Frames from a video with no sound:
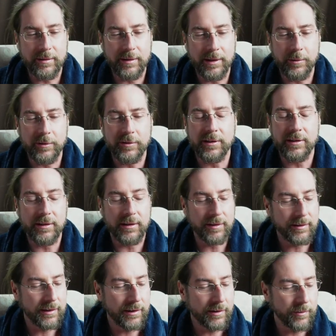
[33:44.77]
I was in
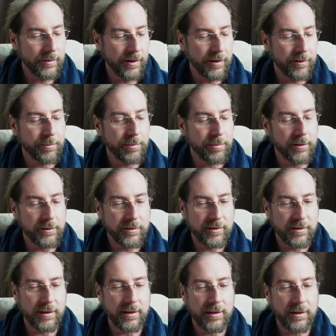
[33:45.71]
contact with
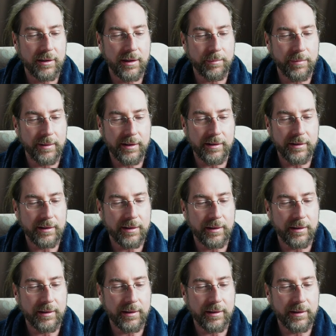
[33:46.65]
Polestar about.